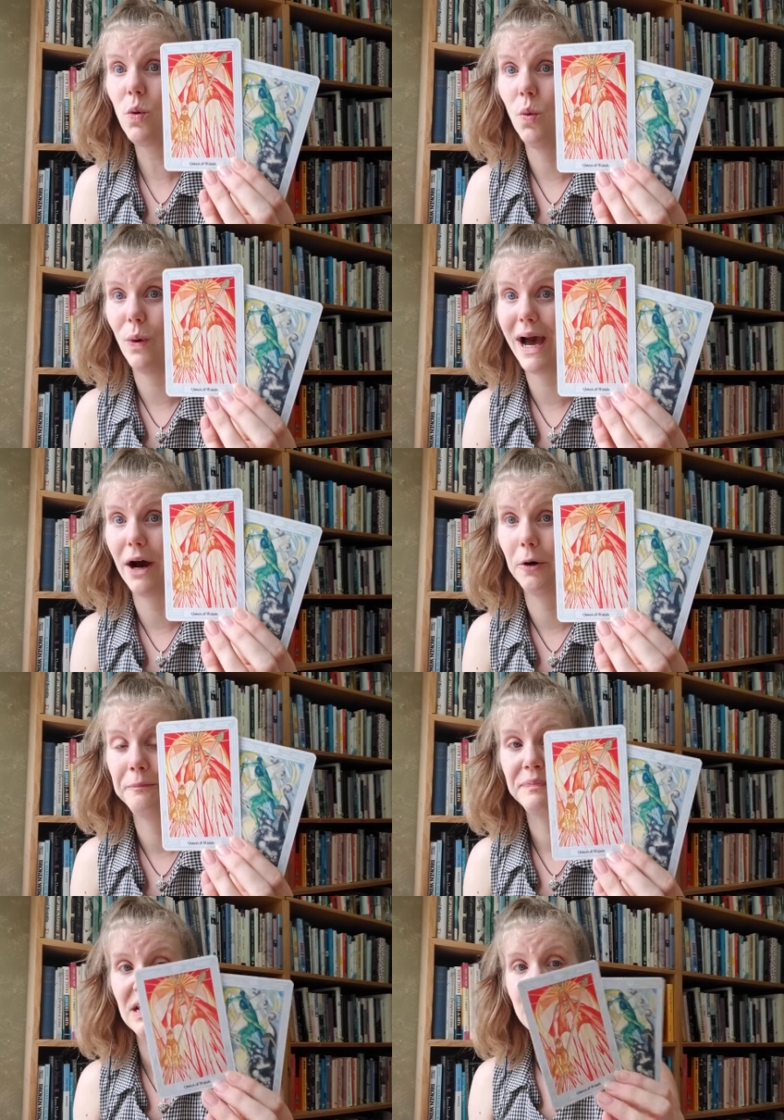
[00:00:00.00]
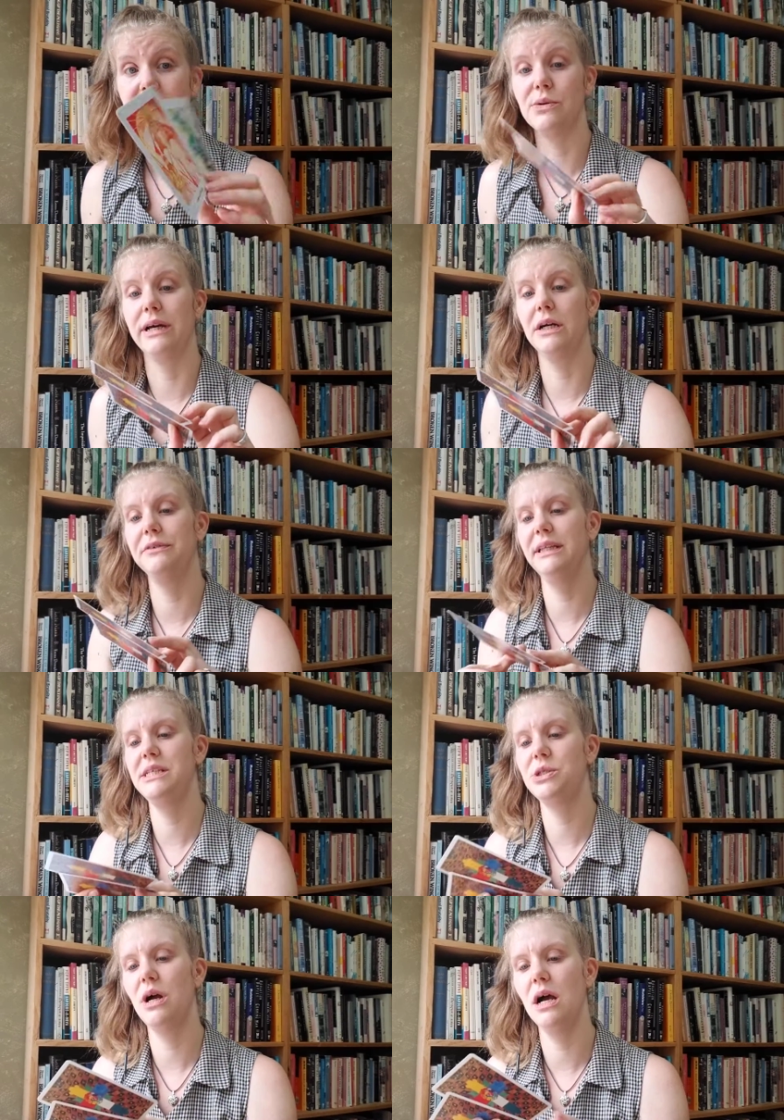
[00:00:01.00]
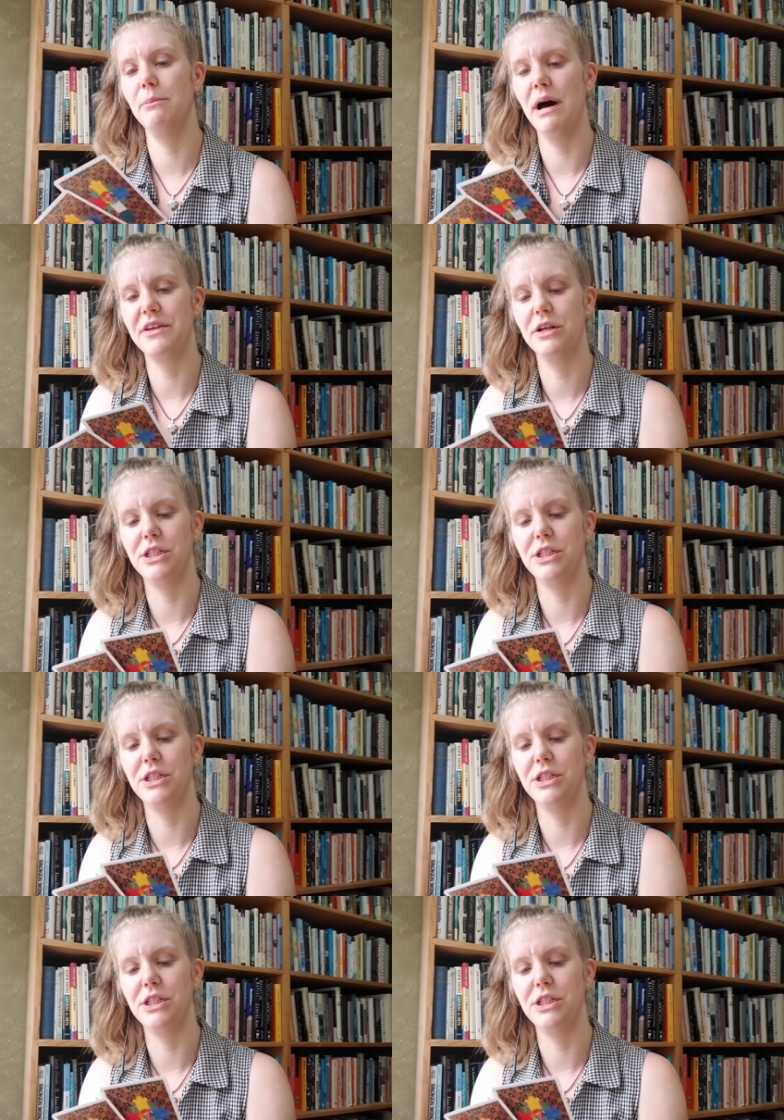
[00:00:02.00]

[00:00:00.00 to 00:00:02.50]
Wow. So I got a really strong mother